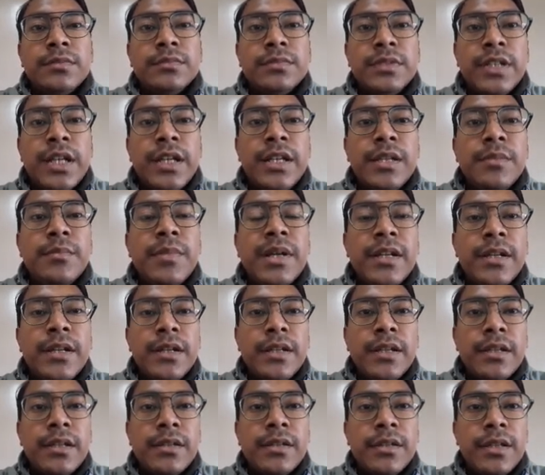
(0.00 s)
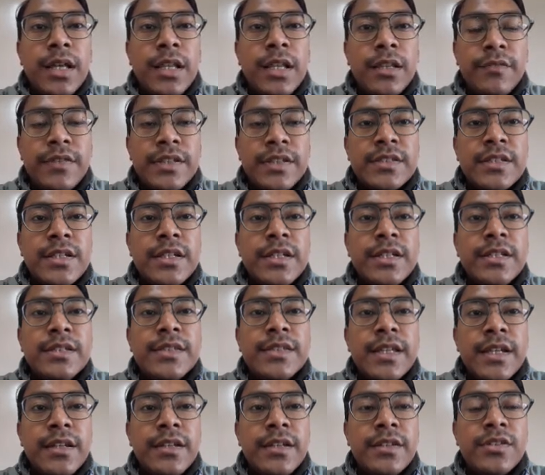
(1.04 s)
getting better health facilities,
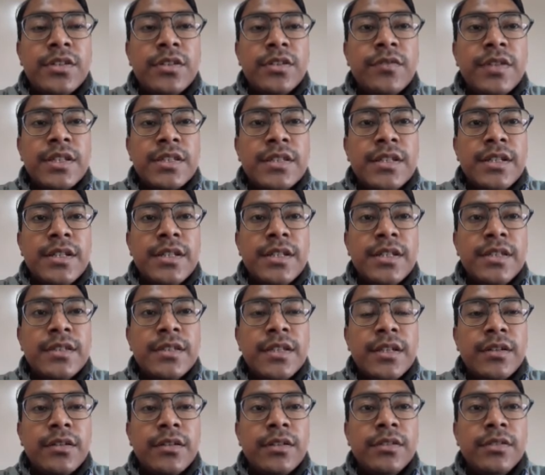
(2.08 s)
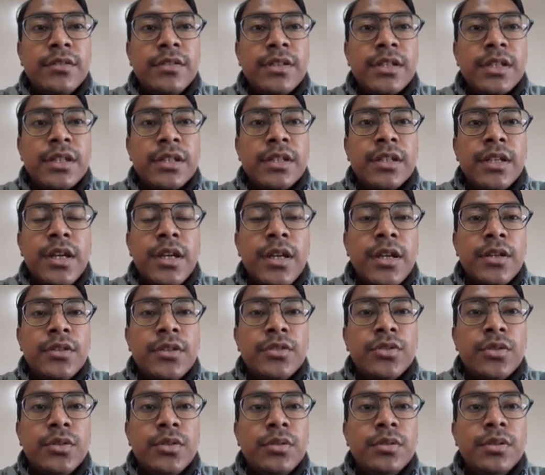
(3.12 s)
sanitation facilities and all. Okay,
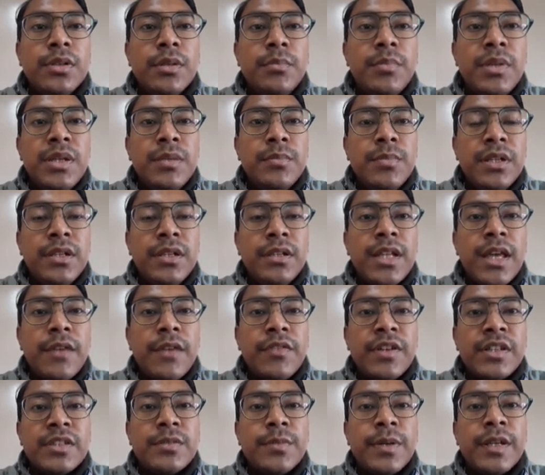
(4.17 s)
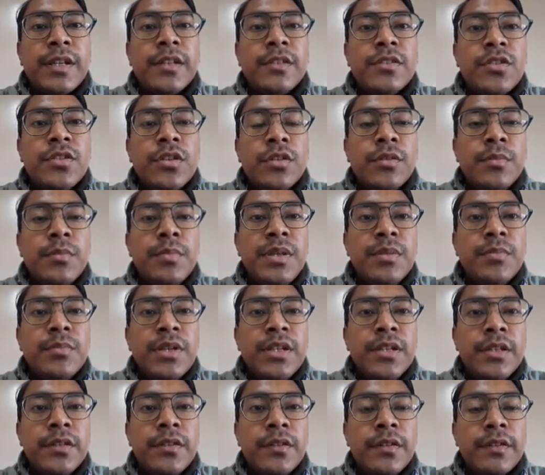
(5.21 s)
so the people, life expectancy of the
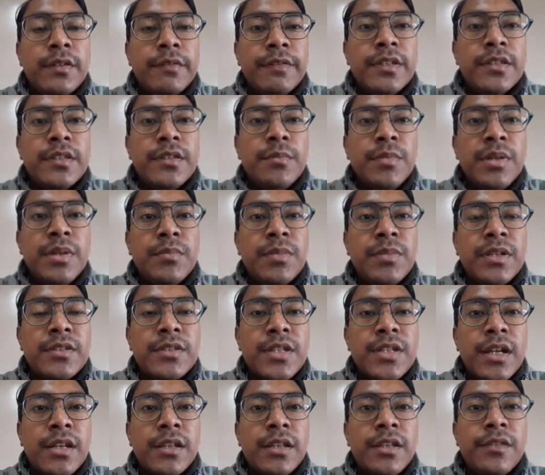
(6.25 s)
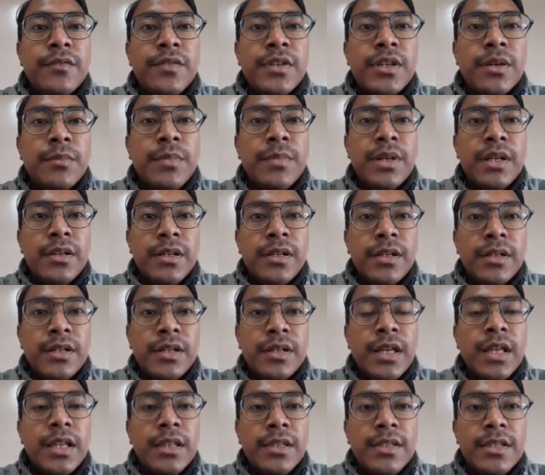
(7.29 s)
people, it increased, the people started living a better
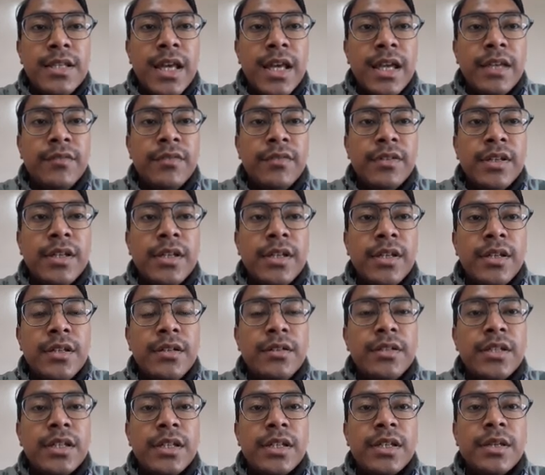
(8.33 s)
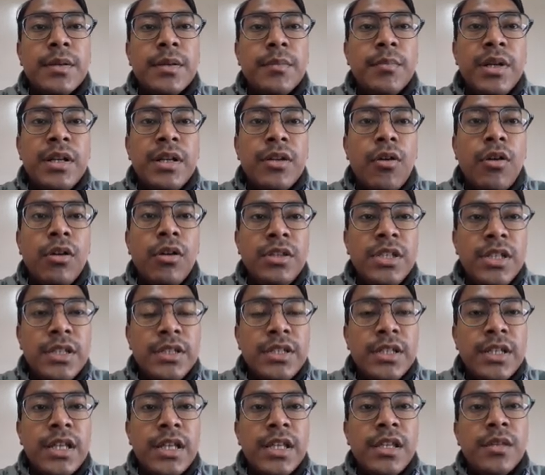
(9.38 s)
healthy life. Okay, but on the
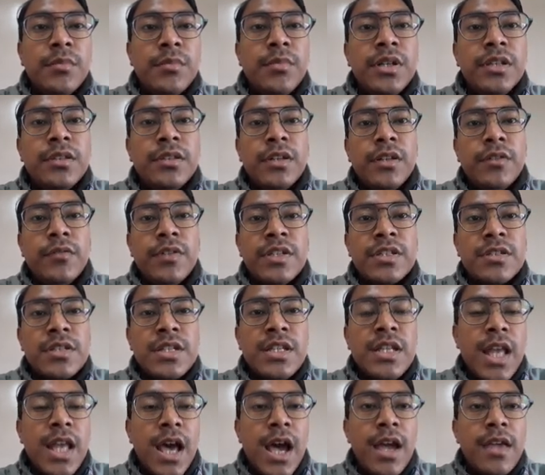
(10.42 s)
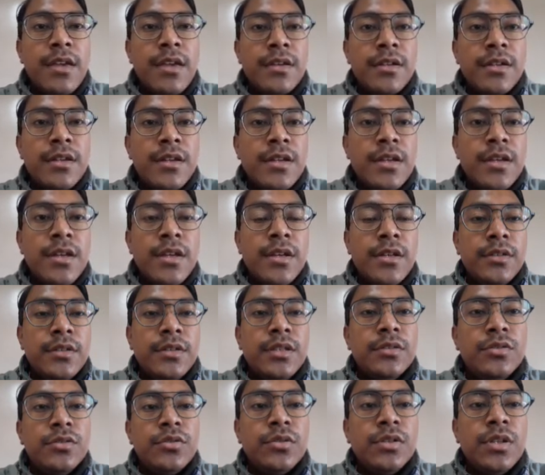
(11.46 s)
other hand the birth rate was still higher,
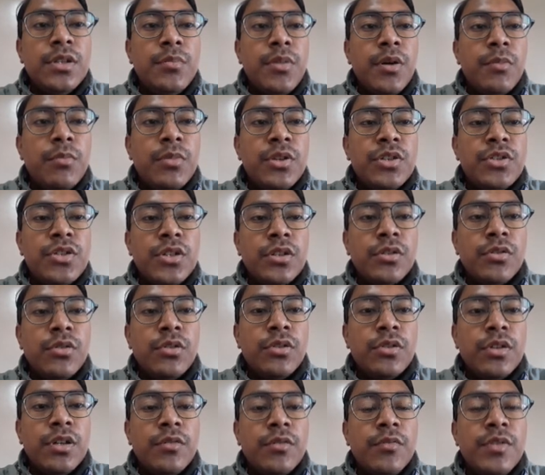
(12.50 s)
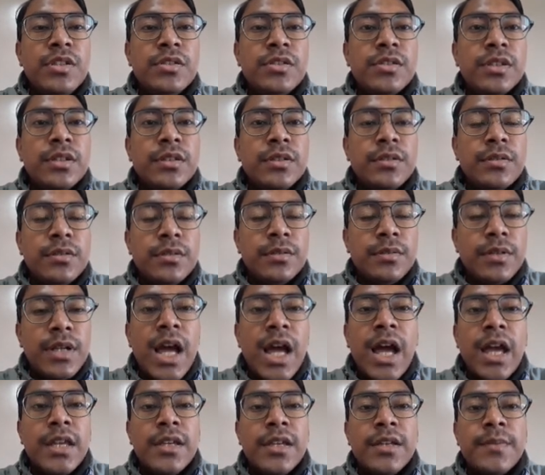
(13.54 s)
so the population growth rate was high.